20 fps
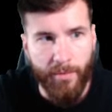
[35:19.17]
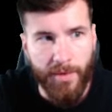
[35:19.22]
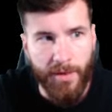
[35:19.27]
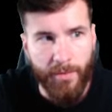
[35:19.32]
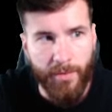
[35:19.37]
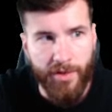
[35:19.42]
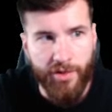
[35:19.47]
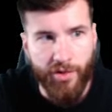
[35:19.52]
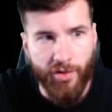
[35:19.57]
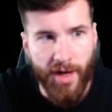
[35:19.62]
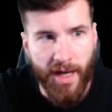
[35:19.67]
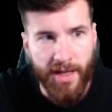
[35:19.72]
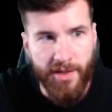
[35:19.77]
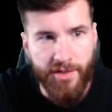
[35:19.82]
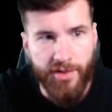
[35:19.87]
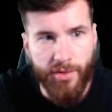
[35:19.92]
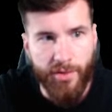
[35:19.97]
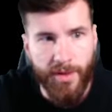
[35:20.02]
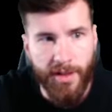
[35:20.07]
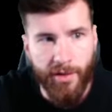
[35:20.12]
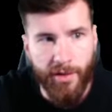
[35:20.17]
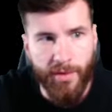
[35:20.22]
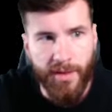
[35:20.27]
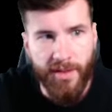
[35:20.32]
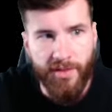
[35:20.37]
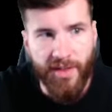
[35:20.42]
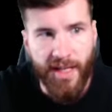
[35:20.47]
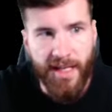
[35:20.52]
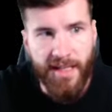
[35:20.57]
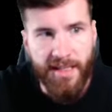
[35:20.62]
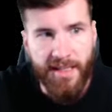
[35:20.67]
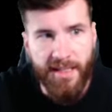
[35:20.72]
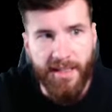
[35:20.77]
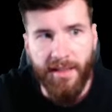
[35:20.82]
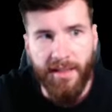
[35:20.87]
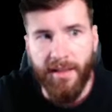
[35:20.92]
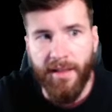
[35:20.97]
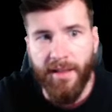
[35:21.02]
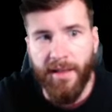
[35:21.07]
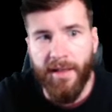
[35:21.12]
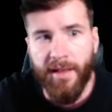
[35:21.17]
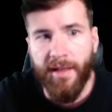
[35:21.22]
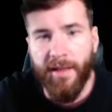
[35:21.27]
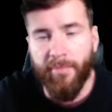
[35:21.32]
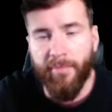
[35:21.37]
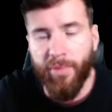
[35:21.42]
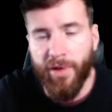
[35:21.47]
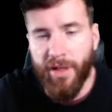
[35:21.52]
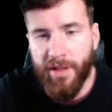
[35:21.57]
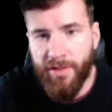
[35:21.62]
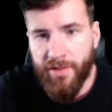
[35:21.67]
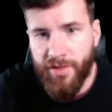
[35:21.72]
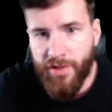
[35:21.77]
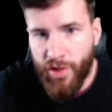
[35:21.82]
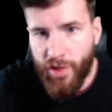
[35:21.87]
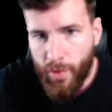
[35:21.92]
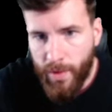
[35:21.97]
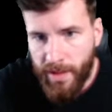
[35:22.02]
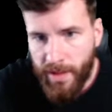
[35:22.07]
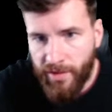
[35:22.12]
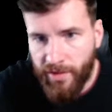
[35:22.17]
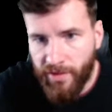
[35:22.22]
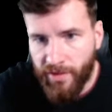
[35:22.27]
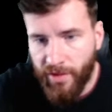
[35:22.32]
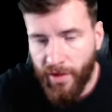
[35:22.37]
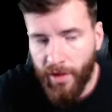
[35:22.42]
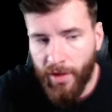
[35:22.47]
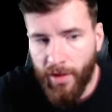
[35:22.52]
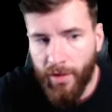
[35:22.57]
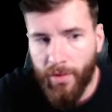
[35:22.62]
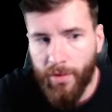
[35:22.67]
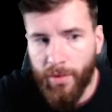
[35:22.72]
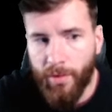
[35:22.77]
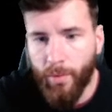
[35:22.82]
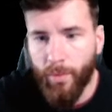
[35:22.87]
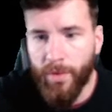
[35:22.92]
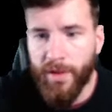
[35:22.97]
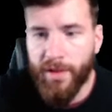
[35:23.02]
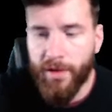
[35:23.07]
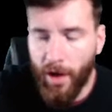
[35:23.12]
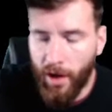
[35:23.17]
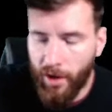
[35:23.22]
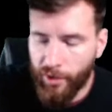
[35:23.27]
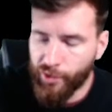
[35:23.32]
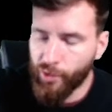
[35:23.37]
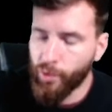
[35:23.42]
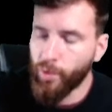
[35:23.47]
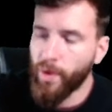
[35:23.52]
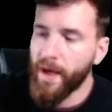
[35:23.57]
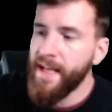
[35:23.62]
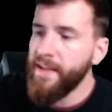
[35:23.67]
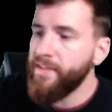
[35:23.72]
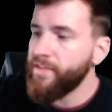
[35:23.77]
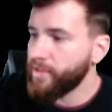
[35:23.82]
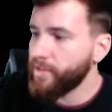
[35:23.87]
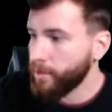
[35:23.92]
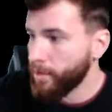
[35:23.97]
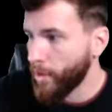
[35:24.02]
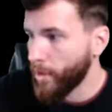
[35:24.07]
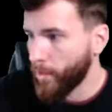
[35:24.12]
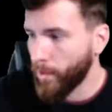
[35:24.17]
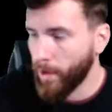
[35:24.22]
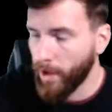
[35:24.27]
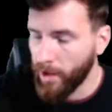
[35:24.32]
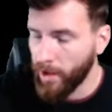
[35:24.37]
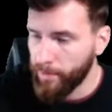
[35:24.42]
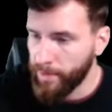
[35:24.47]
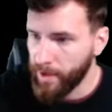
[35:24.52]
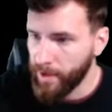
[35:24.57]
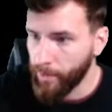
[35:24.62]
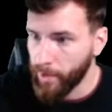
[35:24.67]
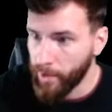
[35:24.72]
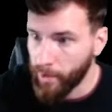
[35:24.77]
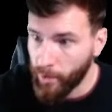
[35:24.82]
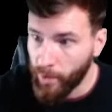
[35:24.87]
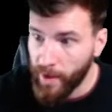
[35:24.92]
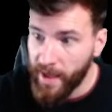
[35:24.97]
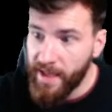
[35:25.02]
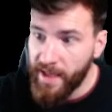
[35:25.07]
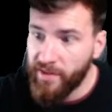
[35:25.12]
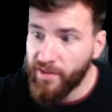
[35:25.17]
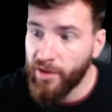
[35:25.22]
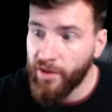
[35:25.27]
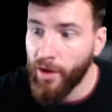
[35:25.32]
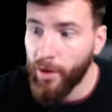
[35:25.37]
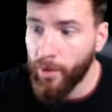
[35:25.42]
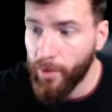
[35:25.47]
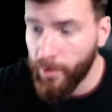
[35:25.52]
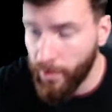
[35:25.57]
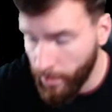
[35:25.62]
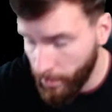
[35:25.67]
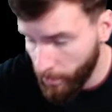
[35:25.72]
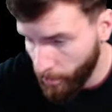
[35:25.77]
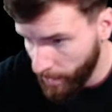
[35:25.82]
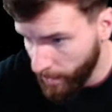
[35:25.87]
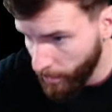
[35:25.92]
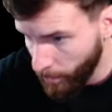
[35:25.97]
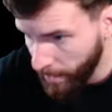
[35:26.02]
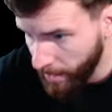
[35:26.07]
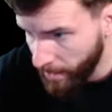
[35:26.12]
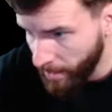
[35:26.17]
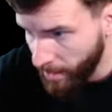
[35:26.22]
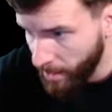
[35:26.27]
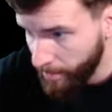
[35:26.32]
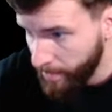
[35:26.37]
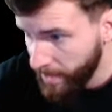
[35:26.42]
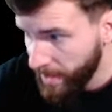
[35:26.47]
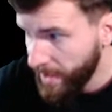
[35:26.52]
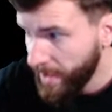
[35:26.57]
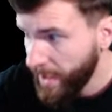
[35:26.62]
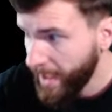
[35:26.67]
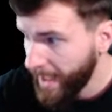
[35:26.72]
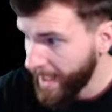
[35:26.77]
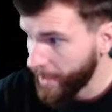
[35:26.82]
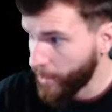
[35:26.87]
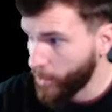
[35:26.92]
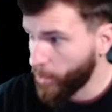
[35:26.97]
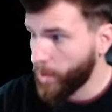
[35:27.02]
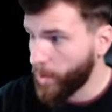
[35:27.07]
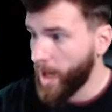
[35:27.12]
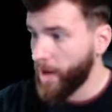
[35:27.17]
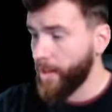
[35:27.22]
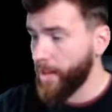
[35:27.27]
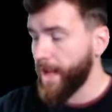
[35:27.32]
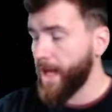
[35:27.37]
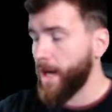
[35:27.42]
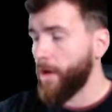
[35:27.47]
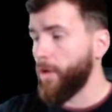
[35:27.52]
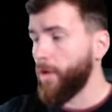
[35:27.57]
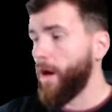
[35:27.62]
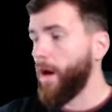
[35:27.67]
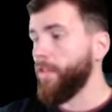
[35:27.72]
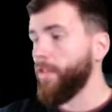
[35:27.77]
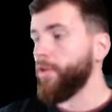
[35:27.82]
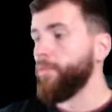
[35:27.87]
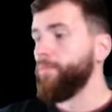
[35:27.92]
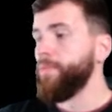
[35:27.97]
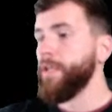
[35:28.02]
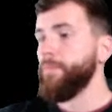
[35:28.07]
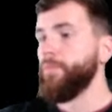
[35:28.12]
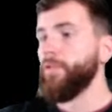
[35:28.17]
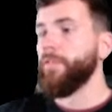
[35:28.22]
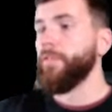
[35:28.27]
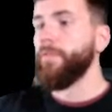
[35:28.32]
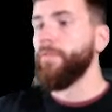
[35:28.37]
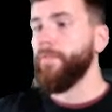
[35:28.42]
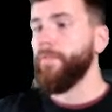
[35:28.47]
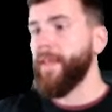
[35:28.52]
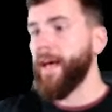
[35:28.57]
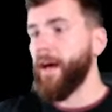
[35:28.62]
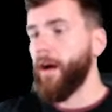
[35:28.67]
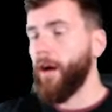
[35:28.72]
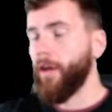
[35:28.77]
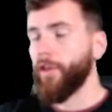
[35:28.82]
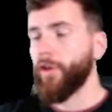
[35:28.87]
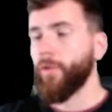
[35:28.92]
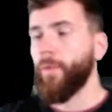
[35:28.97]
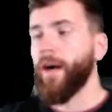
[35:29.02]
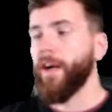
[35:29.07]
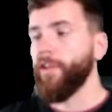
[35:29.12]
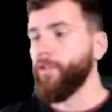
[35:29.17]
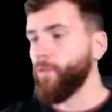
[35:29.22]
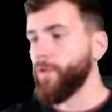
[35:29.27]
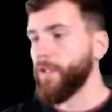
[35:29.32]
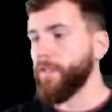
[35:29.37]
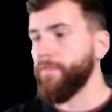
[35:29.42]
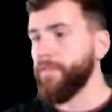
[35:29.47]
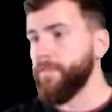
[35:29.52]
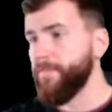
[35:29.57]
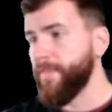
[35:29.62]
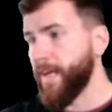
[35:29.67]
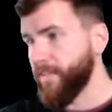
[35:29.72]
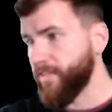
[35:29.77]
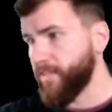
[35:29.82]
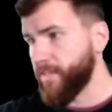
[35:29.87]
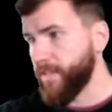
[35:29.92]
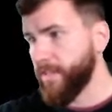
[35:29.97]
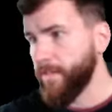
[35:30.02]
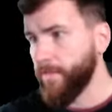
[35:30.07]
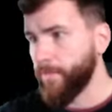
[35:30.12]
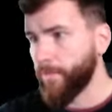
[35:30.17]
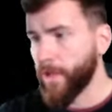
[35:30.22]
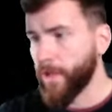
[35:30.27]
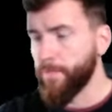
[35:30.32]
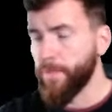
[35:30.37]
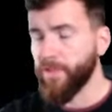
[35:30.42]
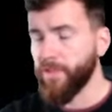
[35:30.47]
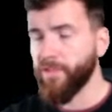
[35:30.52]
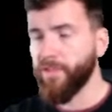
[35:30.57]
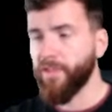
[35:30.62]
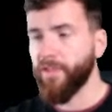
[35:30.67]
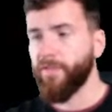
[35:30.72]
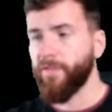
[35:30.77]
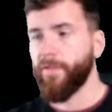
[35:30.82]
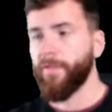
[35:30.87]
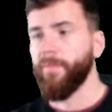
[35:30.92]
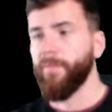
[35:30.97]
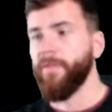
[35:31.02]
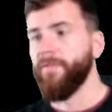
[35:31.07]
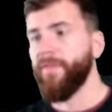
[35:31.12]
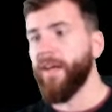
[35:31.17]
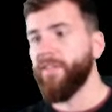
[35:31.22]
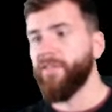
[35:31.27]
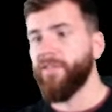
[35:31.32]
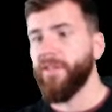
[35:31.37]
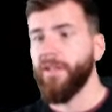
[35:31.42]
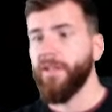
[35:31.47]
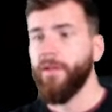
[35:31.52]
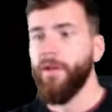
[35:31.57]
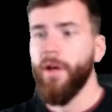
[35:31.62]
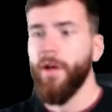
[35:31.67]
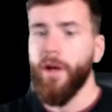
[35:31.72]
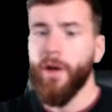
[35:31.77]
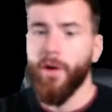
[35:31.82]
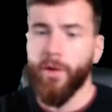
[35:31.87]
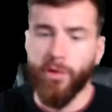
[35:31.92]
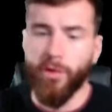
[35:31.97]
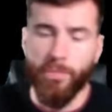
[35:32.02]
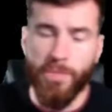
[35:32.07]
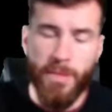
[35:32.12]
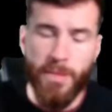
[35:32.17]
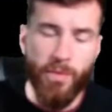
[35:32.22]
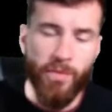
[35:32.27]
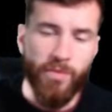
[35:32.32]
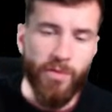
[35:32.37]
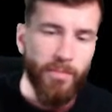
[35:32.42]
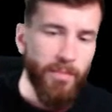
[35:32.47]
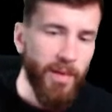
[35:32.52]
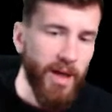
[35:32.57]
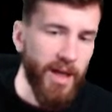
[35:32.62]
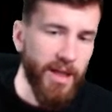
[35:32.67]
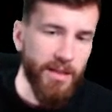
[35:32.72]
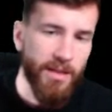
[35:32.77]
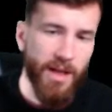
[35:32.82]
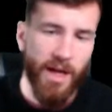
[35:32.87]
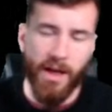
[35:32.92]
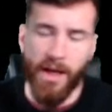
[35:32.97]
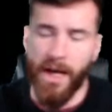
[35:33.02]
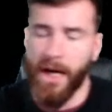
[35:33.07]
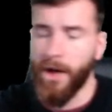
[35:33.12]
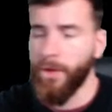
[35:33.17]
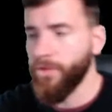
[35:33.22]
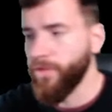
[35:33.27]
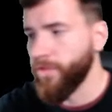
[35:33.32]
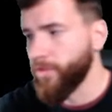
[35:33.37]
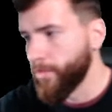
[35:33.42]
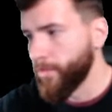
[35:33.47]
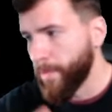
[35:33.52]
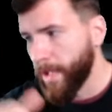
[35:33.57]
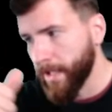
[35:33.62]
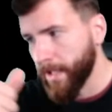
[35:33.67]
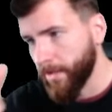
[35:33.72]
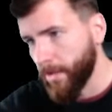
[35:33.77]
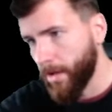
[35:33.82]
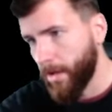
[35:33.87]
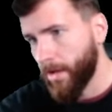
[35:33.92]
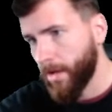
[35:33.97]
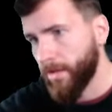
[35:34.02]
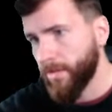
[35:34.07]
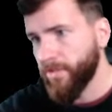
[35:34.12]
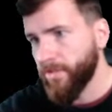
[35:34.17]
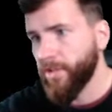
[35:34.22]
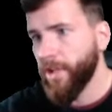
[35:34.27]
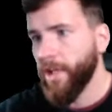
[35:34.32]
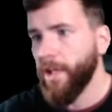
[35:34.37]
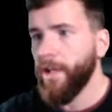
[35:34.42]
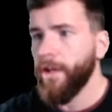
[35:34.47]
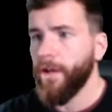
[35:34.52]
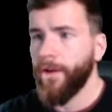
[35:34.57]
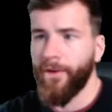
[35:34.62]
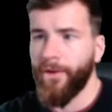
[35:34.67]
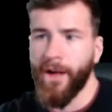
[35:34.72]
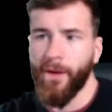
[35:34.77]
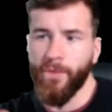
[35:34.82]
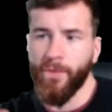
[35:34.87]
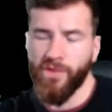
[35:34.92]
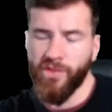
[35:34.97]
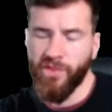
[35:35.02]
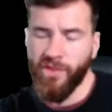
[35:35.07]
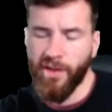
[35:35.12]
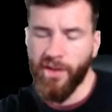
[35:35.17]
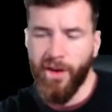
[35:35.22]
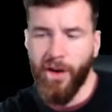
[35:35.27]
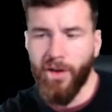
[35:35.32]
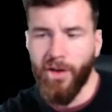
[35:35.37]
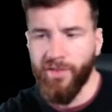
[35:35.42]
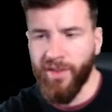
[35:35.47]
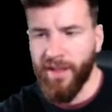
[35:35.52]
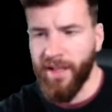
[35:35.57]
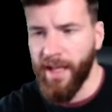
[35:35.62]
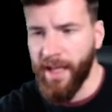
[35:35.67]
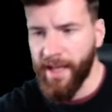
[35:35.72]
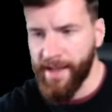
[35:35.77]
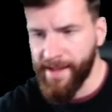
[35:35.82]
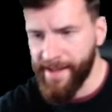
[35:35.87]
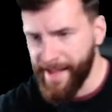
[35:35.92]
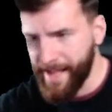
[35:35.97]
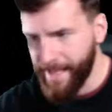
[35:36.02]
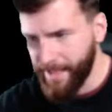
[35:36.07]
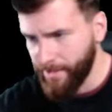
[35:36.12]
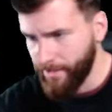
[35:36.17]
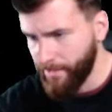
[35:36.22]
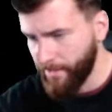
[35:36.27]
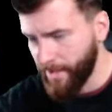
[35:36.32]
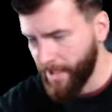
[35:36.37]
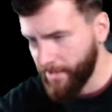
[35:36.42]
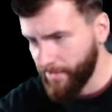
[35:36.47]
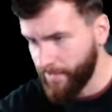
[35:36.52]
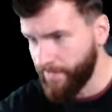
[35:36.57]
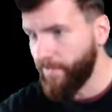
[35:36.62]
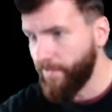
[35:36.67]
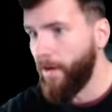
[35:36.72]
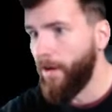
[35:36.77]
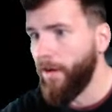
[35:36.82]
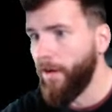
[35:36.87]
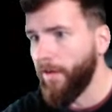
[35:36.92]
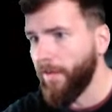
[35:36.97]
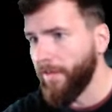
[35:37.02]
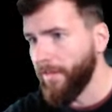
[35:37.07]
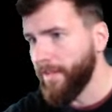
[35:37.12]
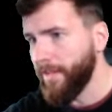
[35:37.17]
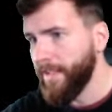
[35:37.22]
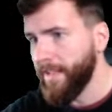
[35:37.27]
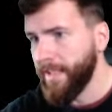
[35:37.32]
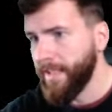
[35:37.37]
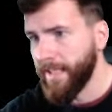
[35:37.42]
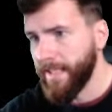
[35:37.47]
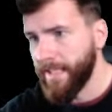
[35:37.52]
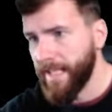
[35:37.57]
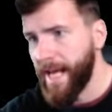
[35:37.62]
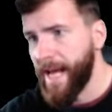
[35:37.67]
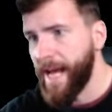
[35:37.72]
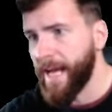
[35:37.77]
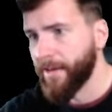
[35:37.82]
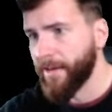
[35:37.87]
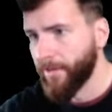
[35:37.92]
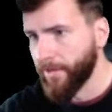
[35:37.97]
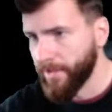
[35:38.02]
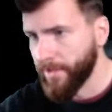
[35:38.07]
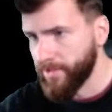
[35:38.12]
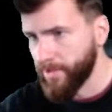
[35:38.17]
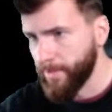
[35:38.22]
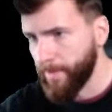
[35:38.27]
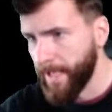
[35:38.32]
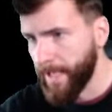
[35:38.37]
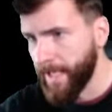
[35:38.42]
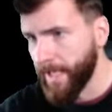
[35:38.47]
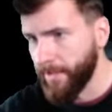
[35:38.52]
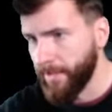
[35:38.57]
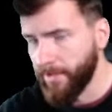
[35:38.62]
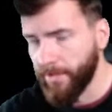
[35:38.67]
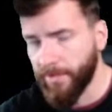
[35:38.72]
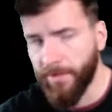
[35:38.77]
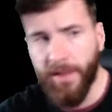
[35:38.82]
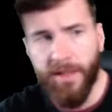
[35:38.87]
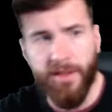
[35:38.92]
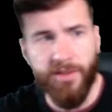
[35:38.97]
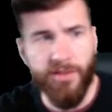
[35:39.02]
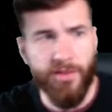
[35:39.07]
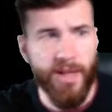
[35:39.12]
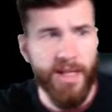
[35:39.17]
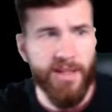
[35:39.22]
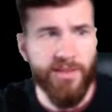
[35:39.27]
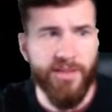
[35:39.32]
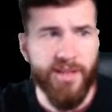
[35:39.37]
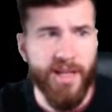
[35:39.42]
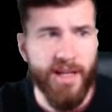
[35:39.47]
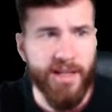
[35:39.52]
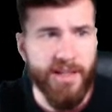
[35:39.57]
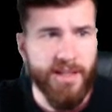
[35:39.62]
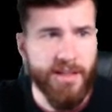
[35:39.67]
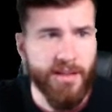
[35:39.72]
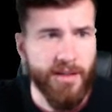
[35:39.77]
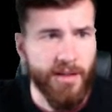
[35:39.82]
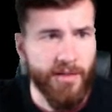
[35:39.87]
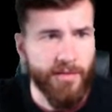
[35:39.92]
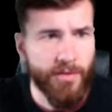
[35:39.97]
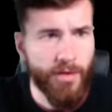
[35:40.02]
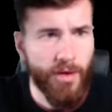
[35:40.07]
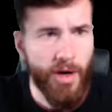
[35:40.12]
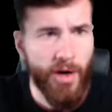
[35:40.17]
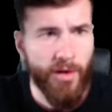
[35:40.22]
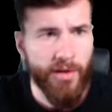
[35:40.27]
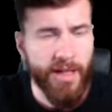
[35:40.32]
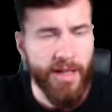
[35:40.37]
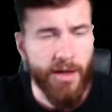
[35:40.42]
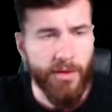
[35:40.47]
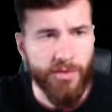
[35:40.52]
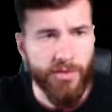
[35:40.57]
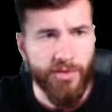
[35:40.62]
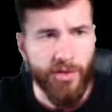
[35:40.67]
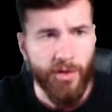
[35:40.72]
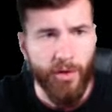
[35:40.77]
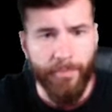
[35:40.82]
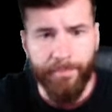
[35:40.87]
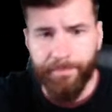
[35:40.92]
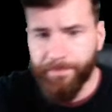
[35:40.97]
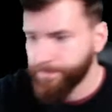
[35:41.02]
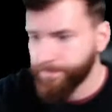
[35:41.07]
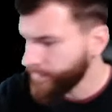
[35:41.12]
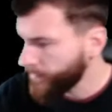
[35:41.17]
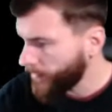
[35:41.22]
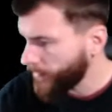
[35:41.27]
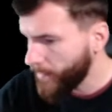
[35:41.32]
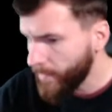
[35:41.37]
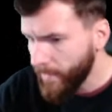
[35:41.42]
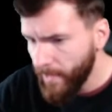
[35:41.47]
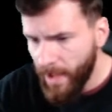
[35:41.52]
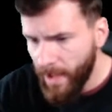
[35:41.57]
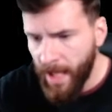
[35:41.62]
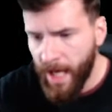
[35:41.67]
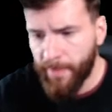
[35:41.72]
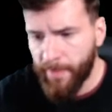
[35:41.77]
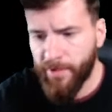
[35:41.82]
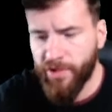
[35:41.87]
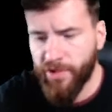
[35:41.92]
We try to increase AD, but in doing so, we cause rates to go up, and when rates went up, it crowded out other people that otherwise would have invested, right? Businesses from investing, or people from buying houses or buying cars, right? Which is going to cause a fall in aggregate demand, right? So that's the idea of crowding out. So I'm going to